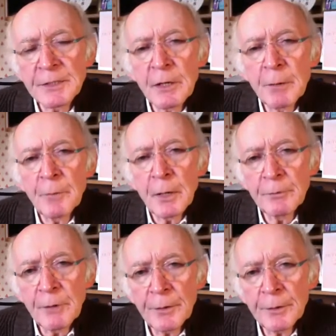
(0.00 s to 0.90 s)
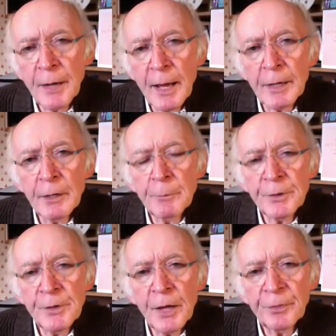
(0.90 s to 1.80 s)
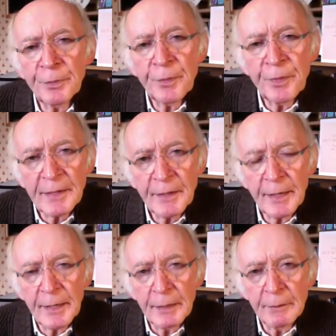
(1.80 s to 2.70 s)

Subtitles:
are rather higher, but not that high.